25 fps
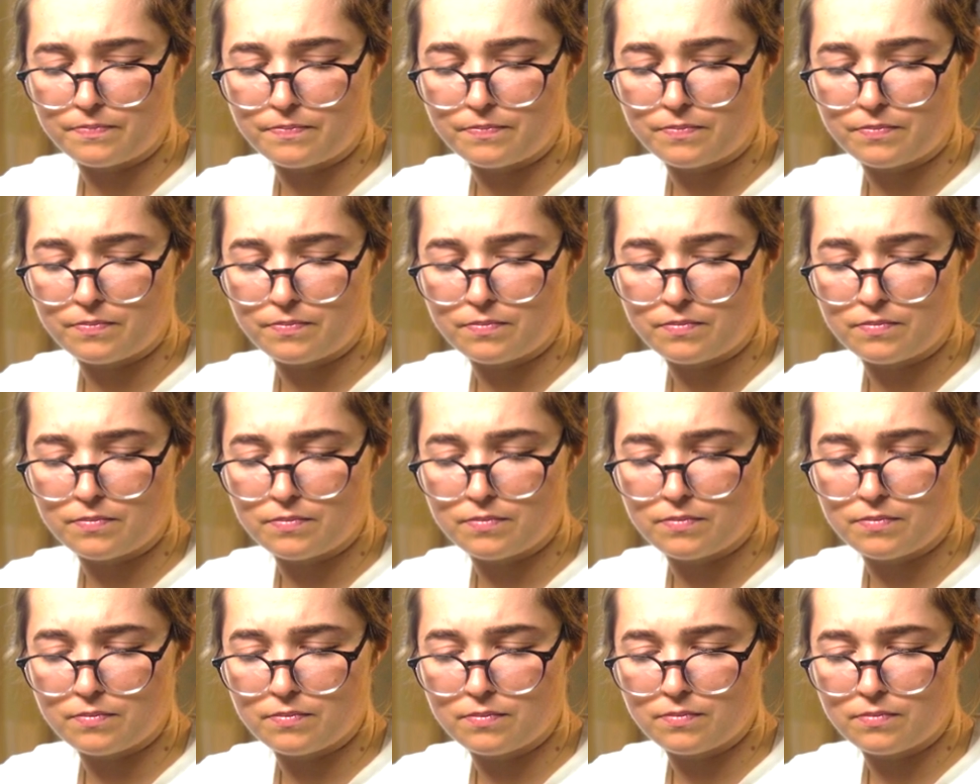
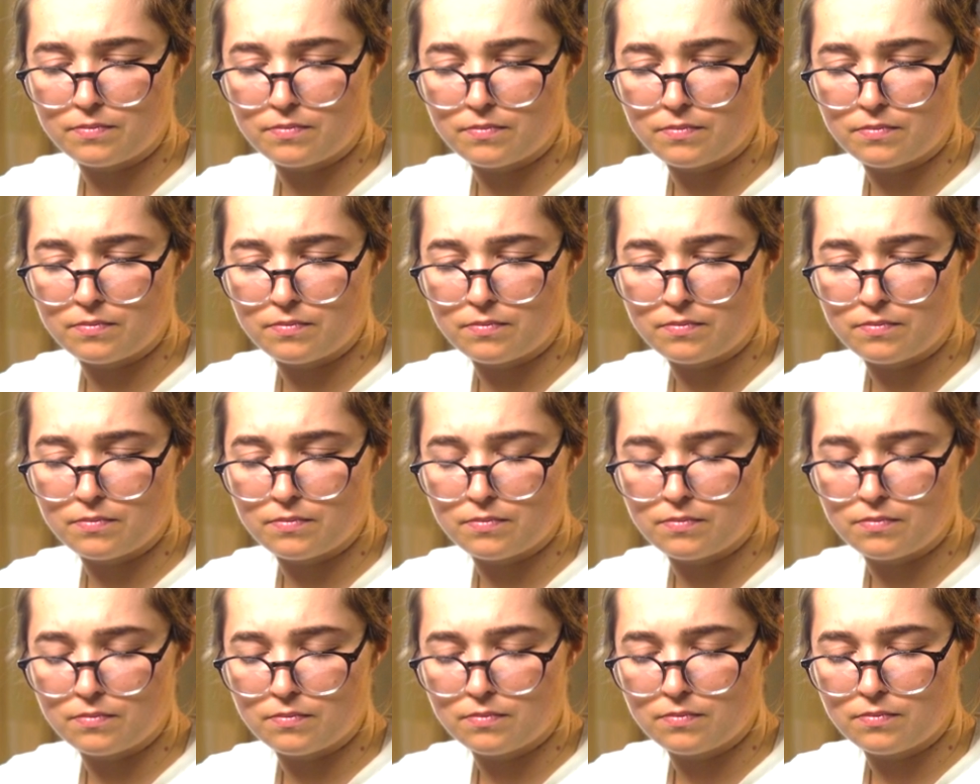
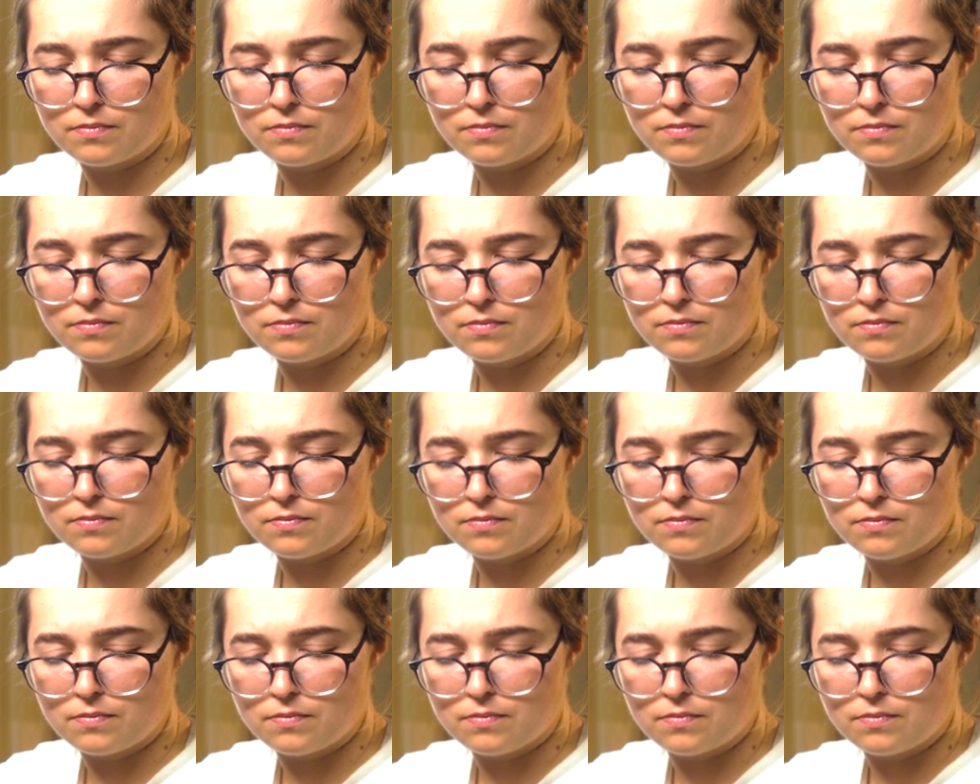
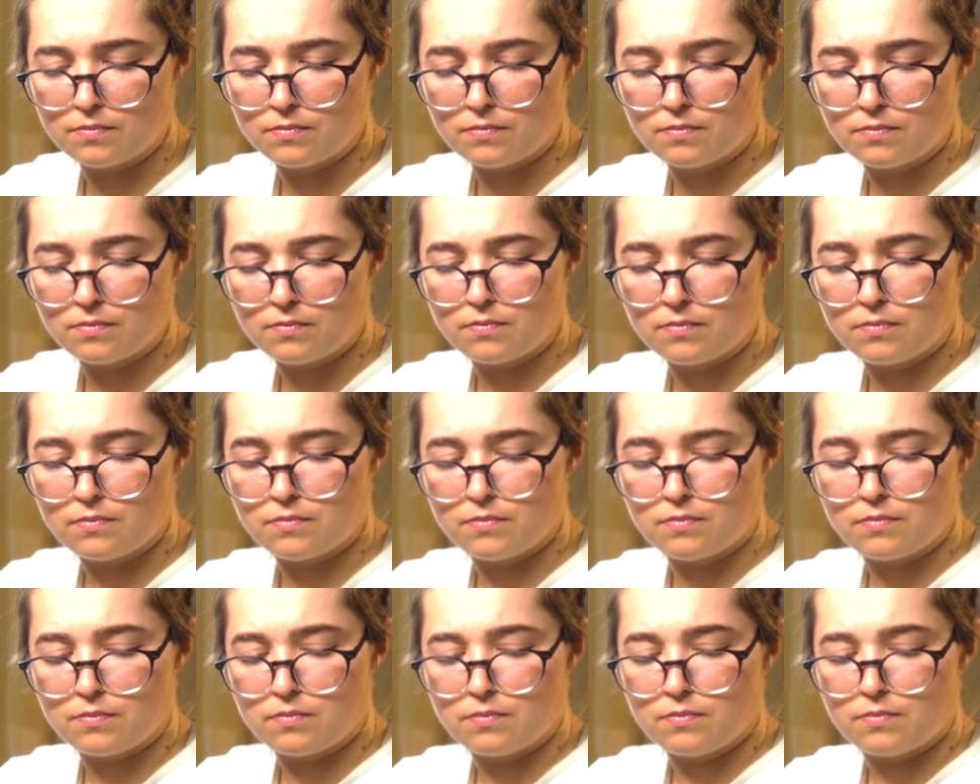
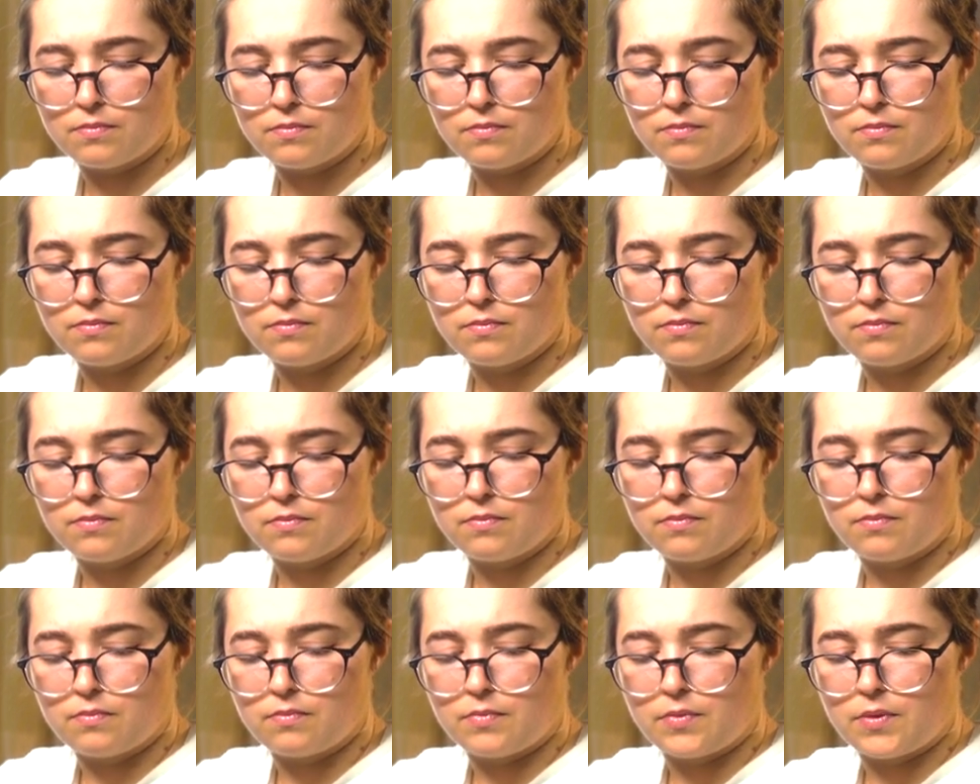
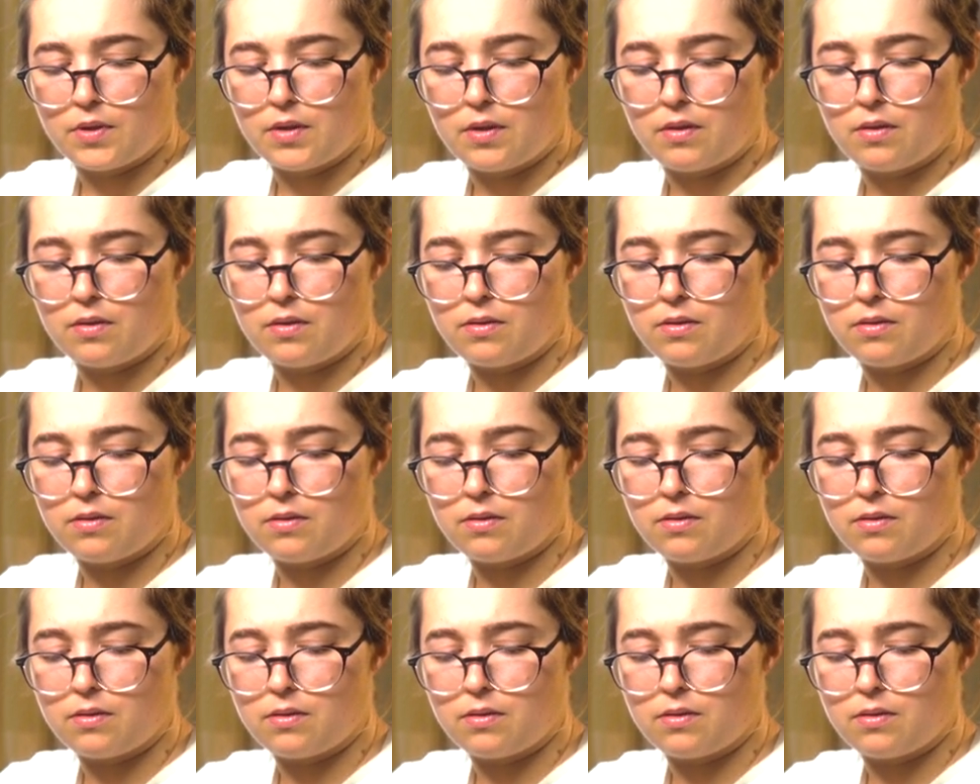No one is speaking in this clip.